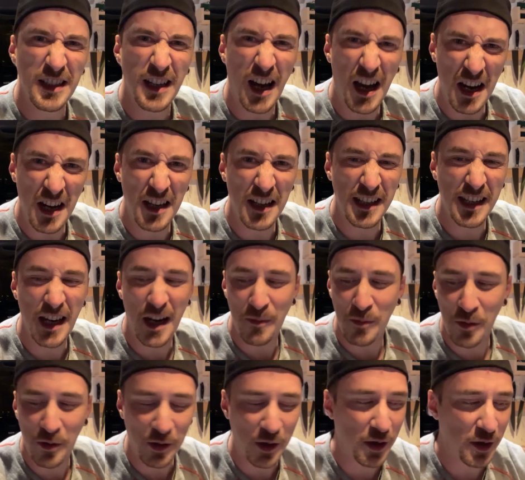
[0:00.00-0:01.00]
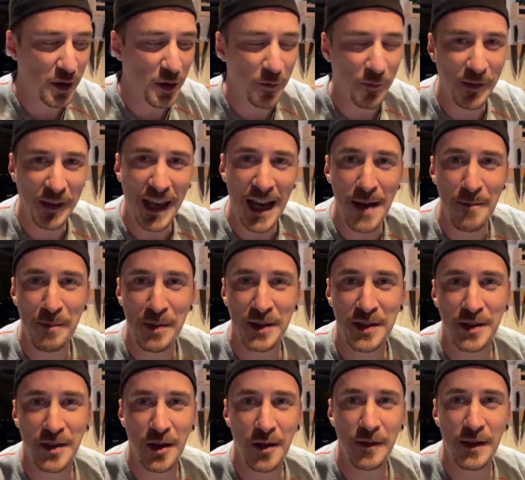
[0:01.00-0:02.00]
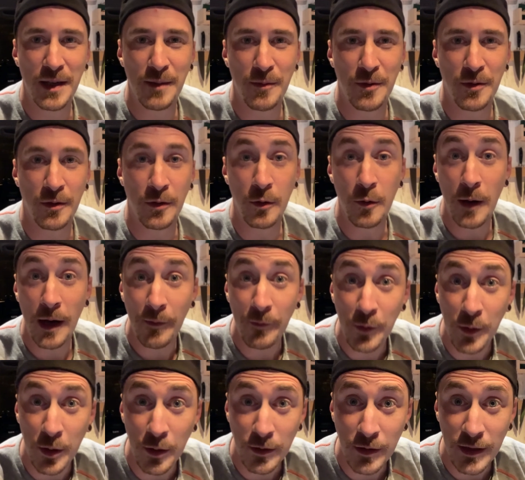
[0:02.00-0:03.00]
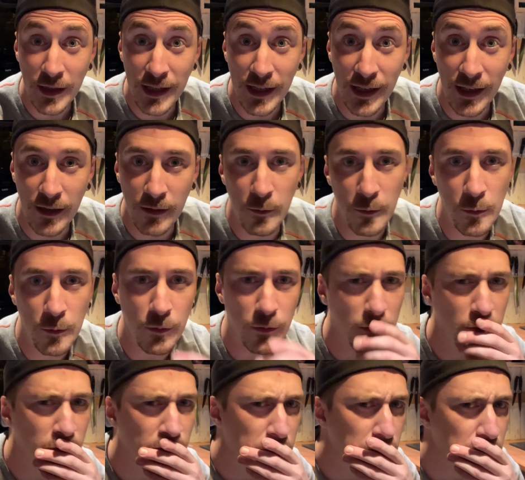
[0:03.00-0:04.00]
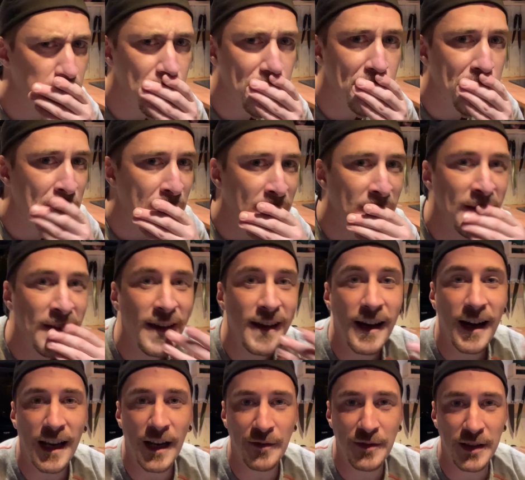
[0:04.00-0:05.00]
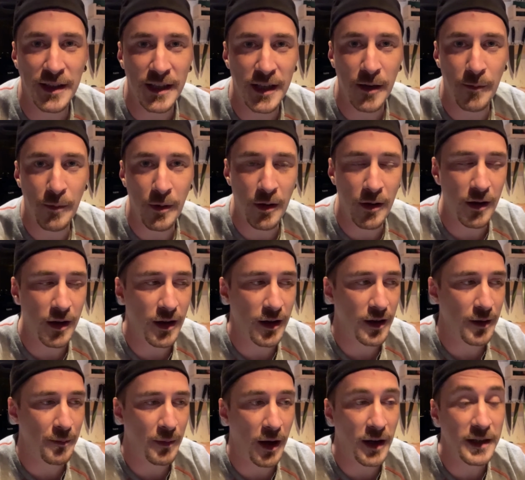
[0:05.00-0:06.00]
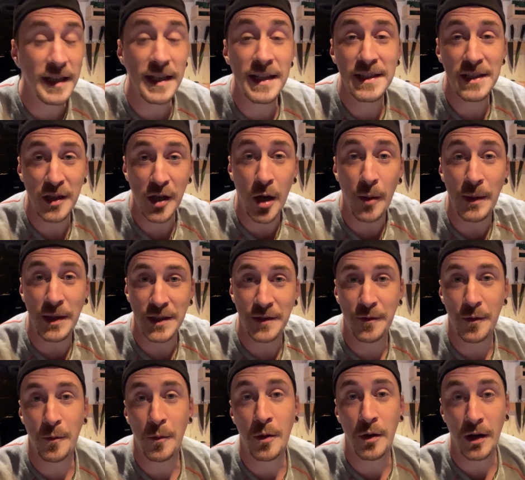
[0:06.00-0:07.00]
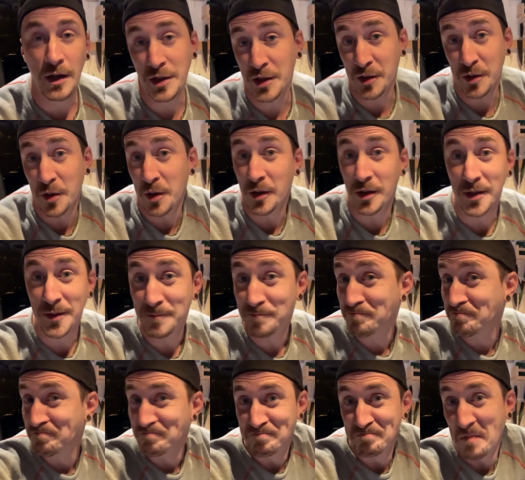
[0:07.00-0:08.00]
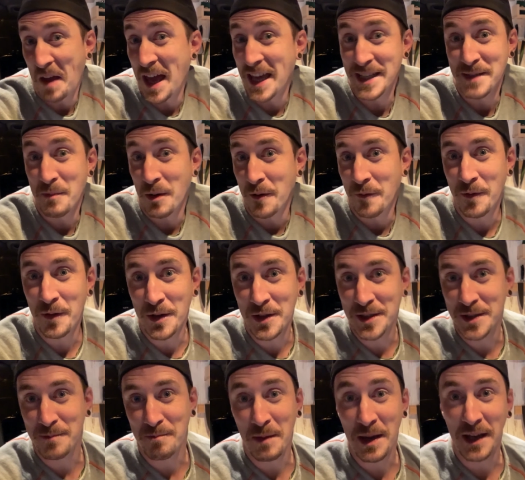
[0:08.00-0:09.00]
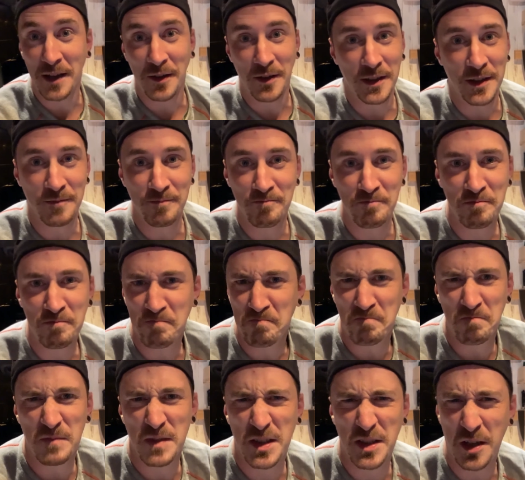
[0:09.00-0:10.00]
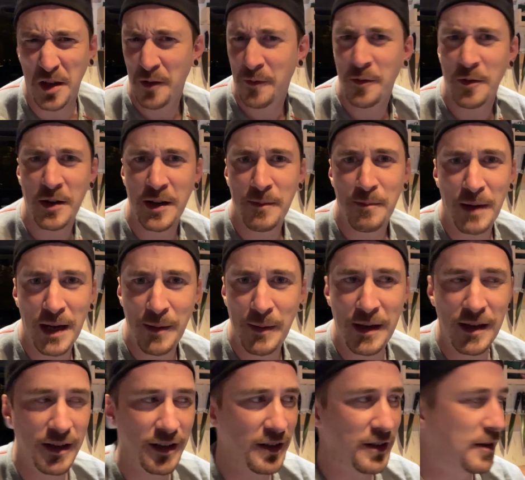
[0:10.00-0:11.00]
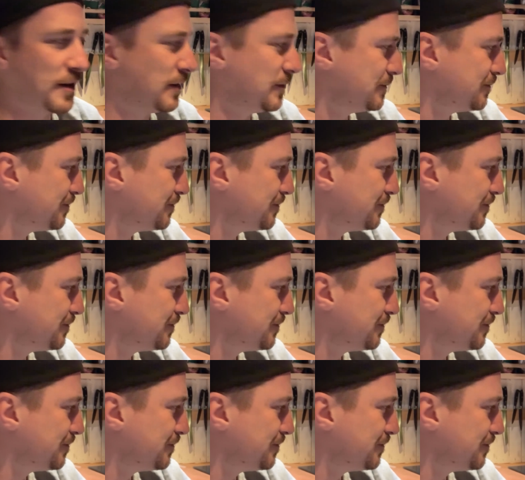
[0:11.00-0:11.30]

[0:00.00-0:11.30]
I like it. I'm not cooking off the camping stove anymore. Oh, I haven't cooked on it yet. Ooh, I have to think about ideas in the comments for what I should cook as my first meal on it. Stir fry, maybe. I don't know.